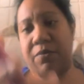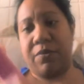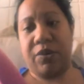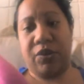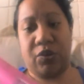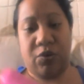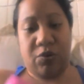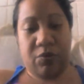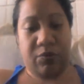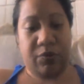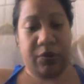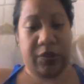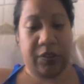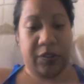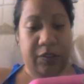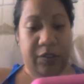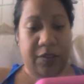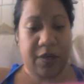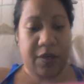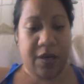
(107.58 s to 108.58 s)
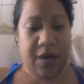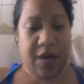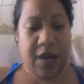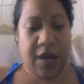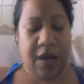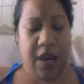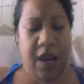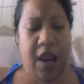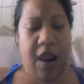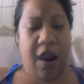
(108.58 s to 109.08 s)
results.
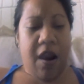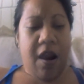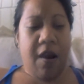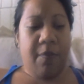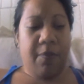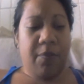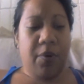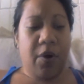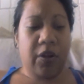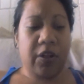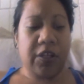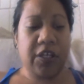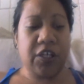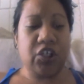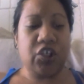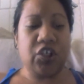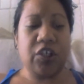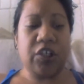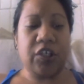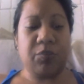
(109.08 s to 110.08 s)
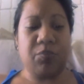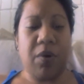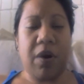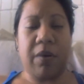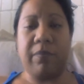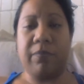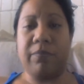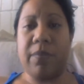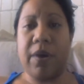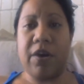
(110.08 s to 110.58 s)
Polynesia is
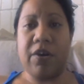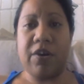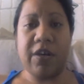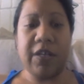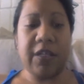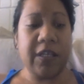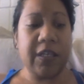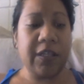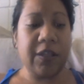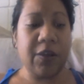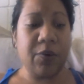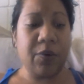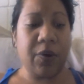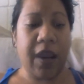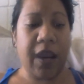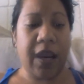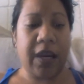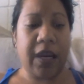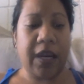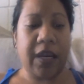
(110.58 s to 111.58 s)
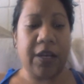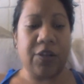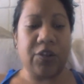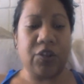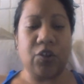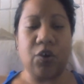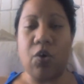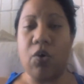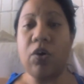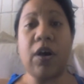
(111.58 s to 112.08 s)
primarily located in
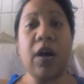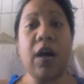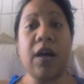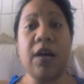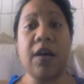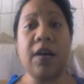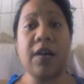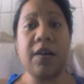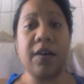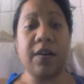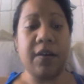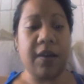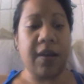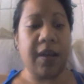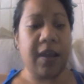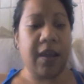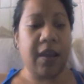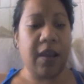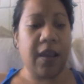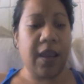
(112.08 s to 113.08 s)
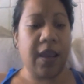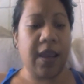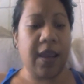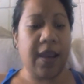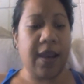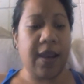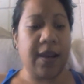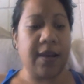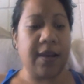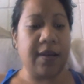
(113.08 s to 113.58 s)
Tonga
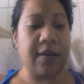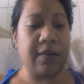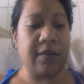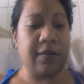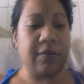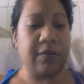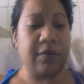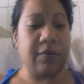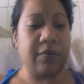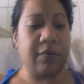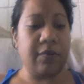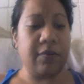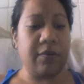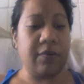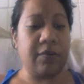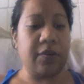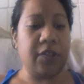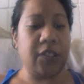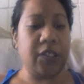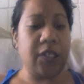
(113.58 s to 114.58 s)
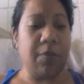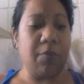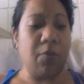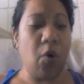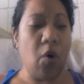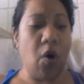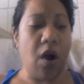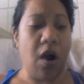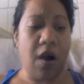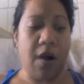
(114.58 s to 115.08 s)
and
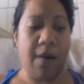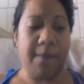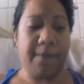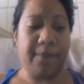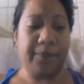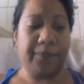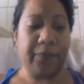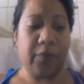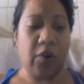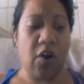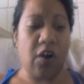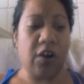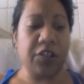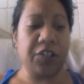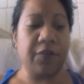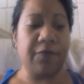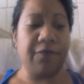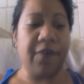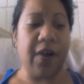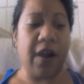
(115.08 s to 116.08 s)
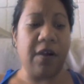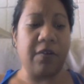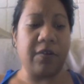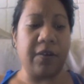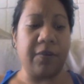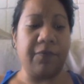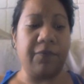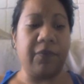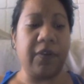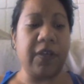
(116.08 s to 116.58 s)
Samoa, also found
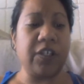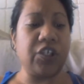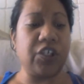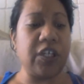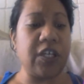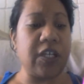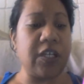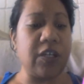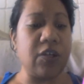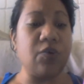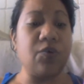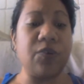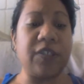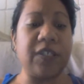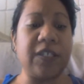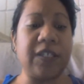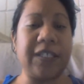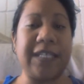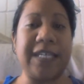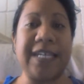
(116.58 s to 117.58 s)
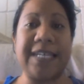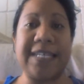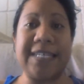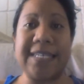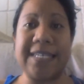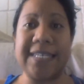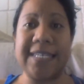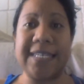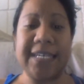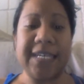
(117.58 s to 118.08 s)
in Fiji, New Zealand,
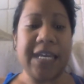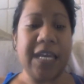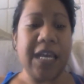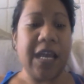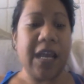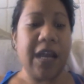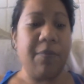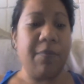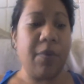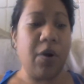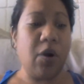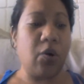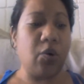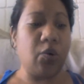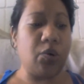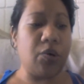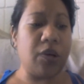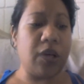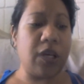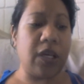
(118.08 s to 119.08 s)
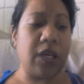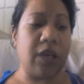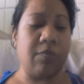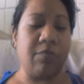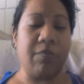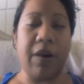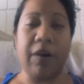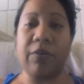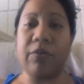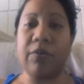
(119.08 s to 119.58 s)
Maori,
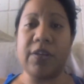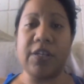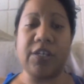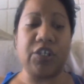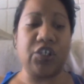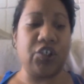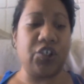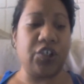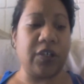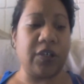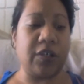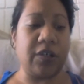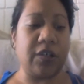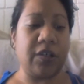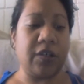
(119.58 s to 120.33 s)
Micronesia,